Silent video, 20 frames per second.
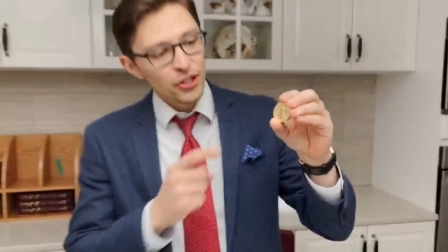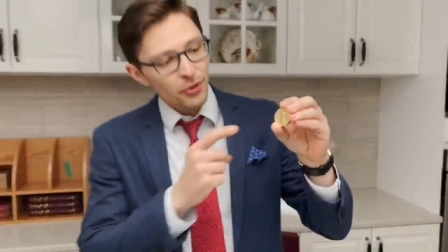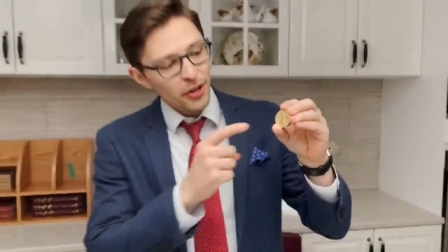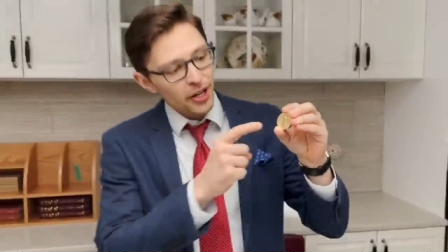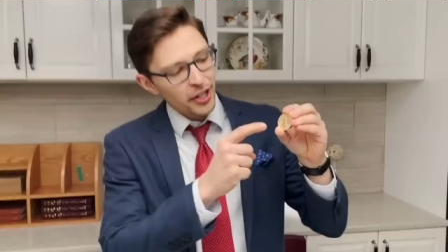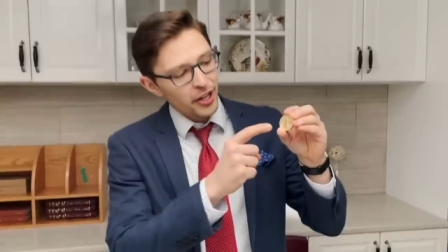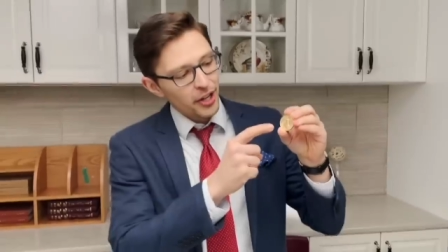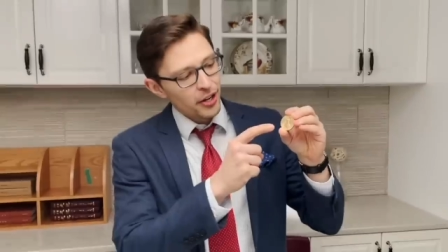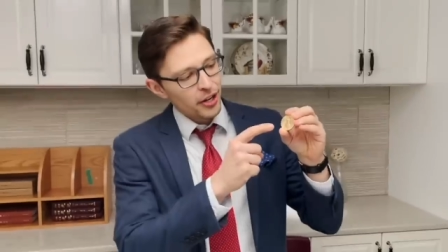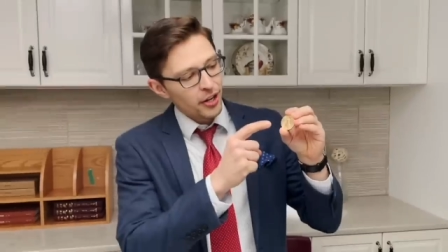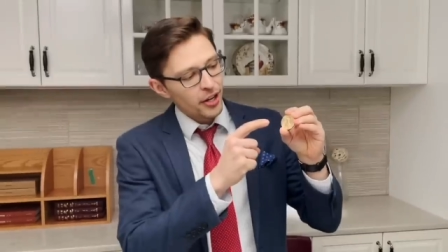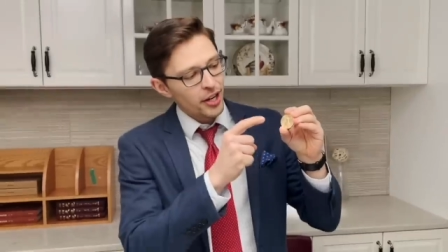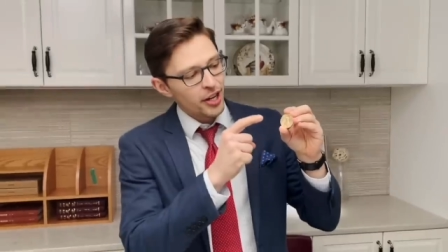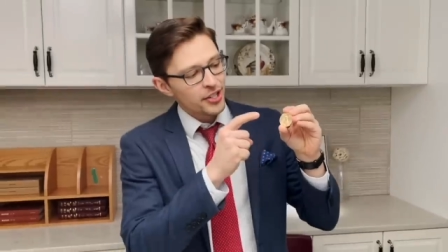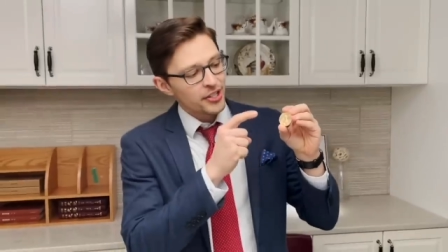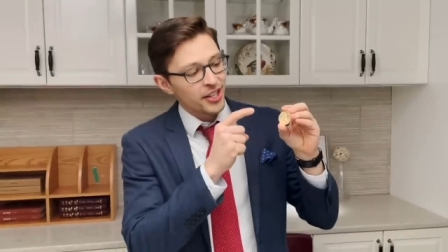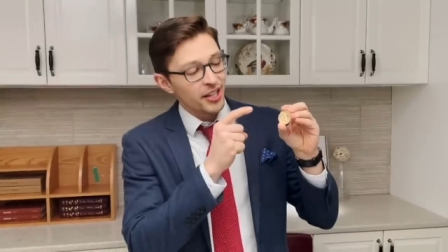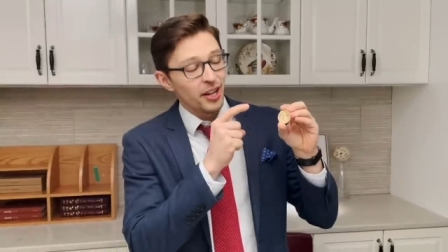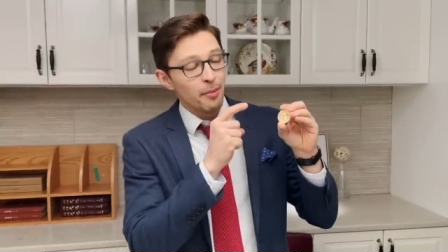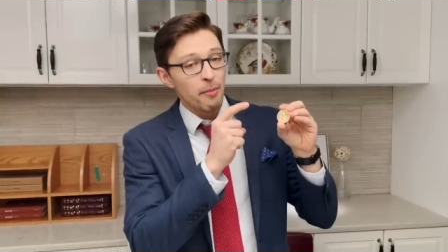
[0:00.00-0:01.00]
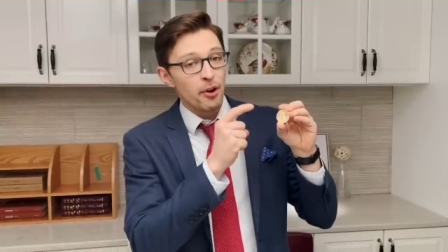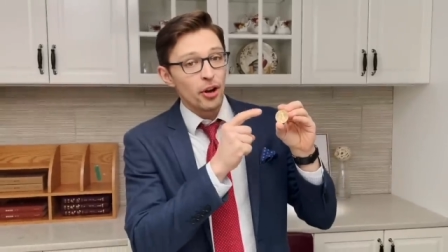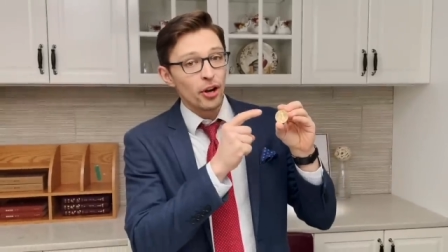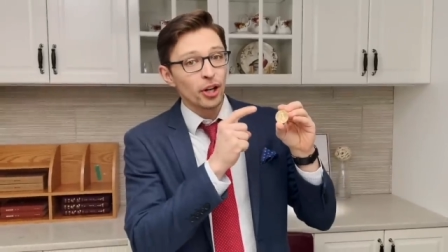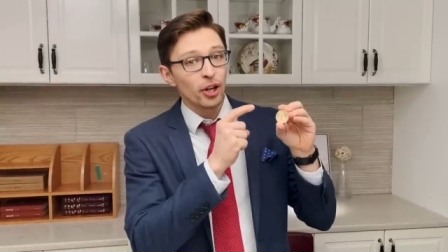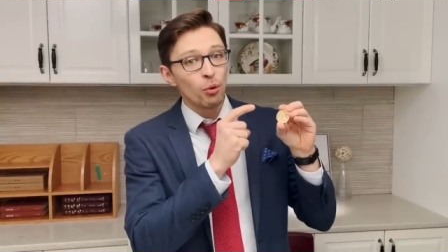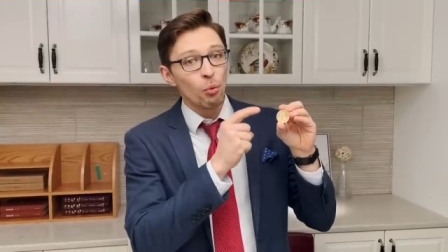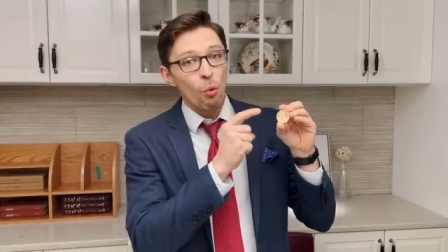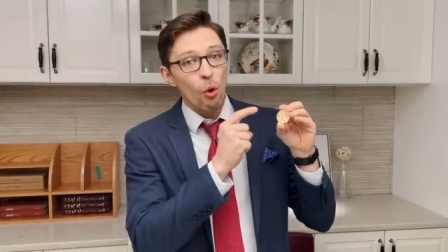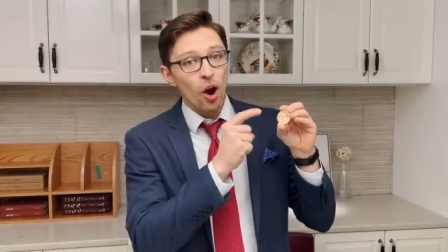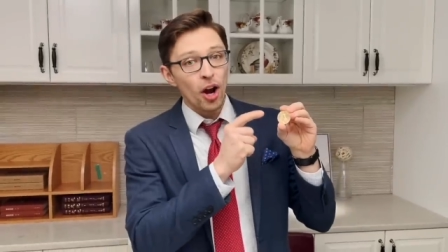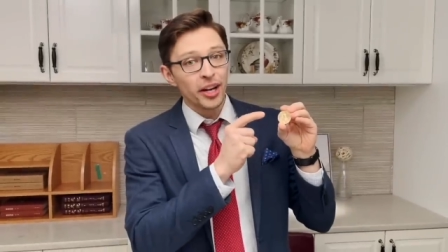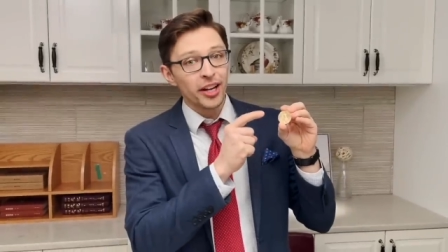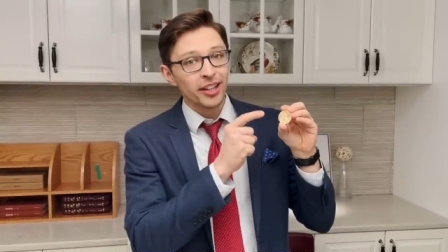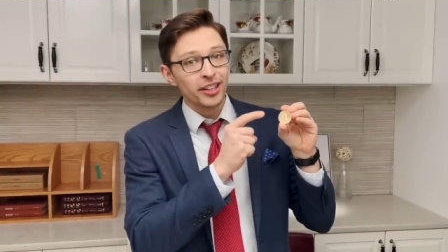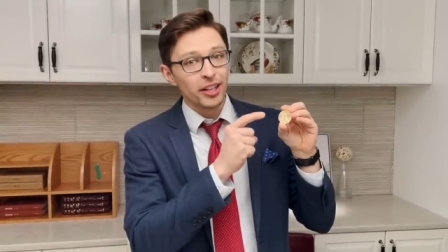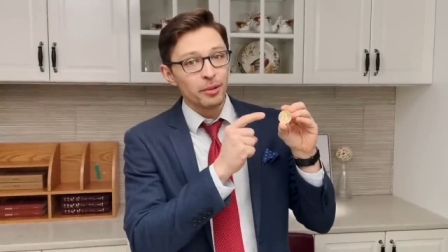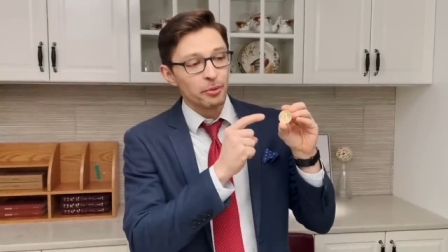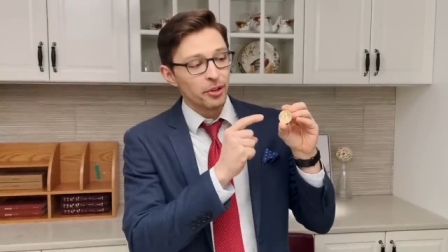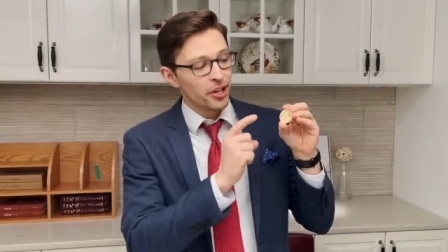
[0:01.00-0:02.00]
right here is an American Walking
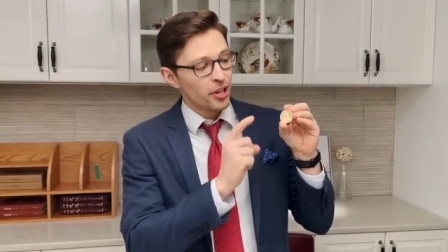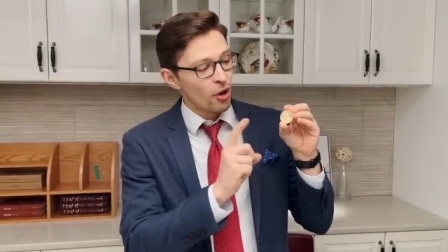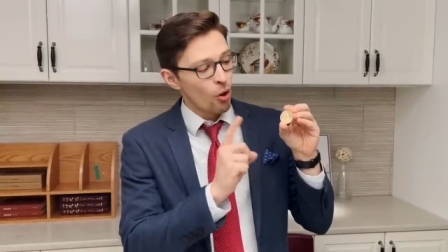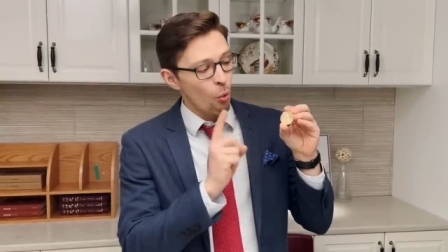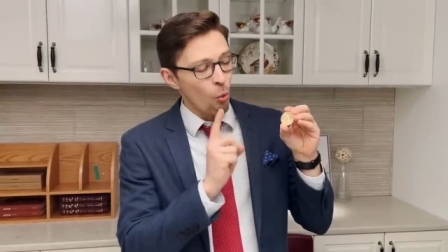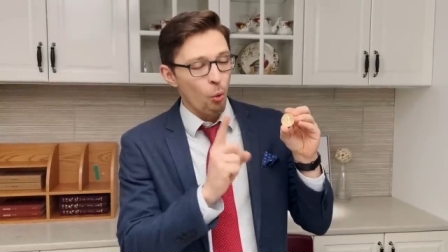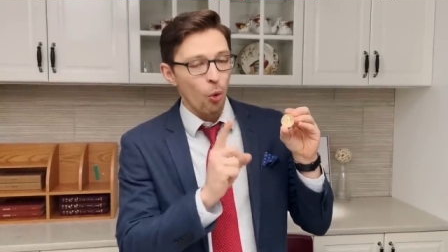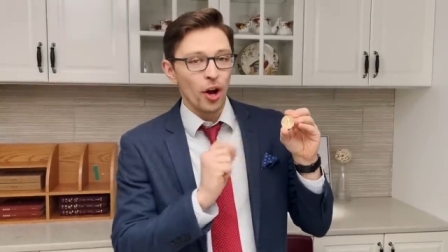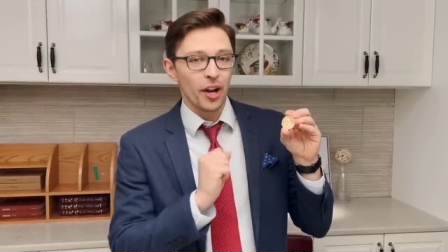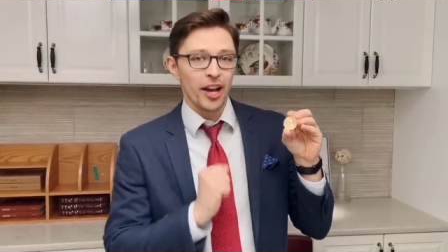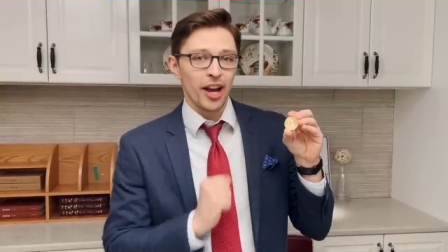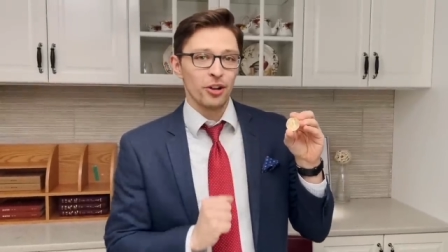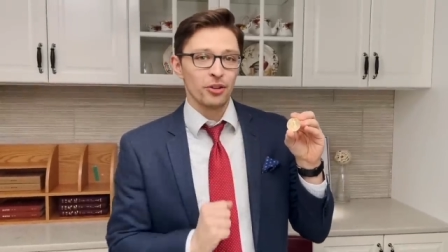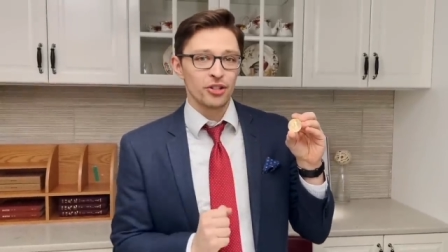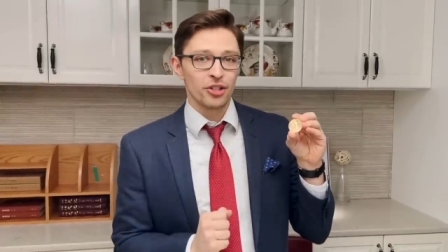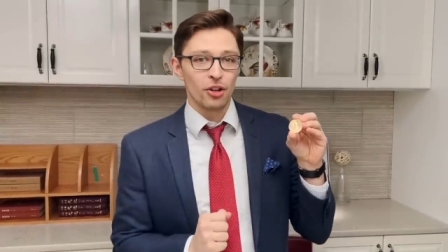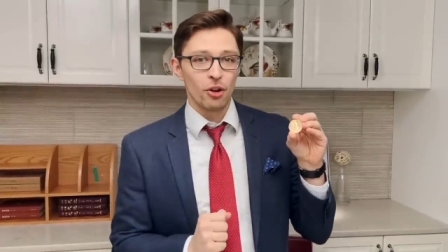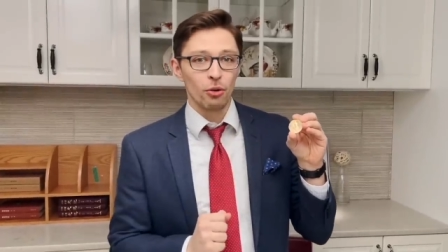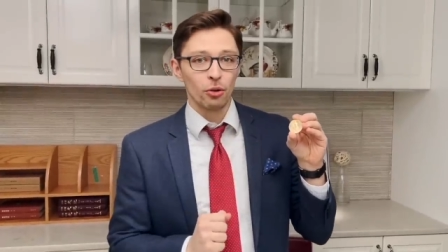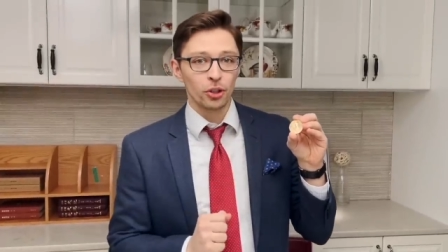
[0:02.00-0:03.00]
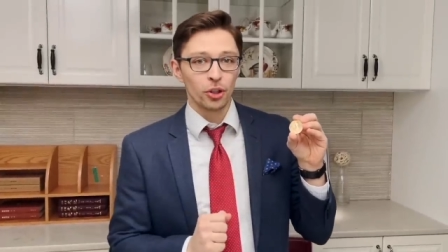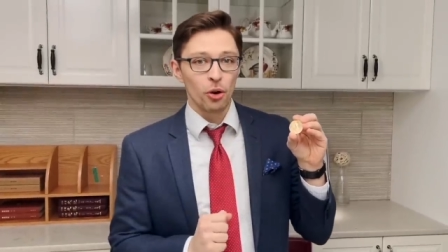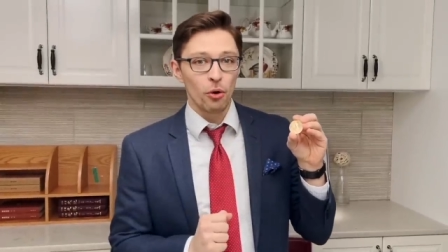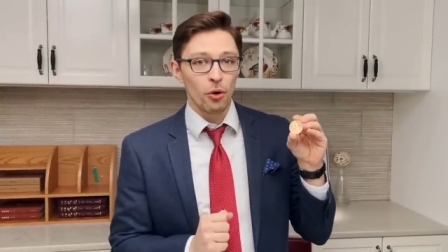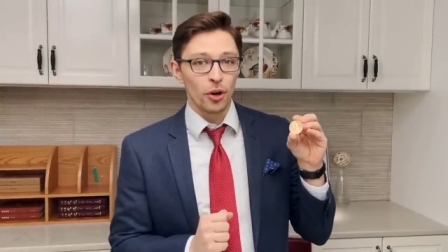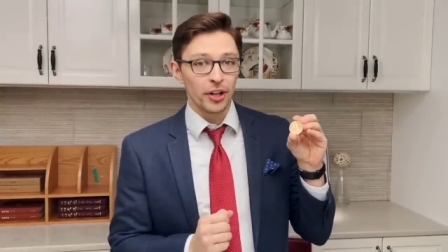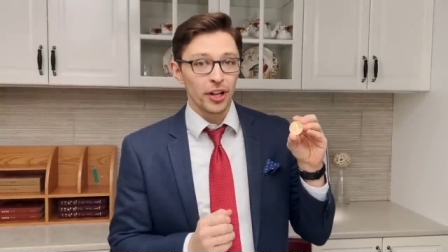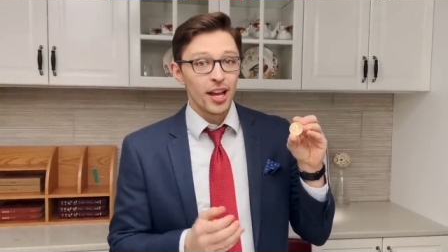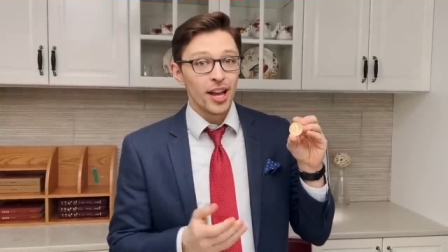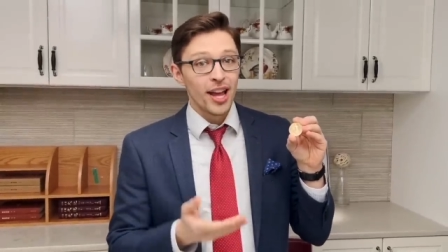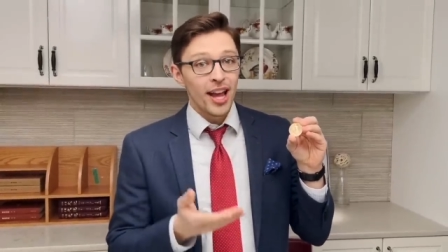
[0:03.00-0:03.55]
Liberty one ounce gold coin.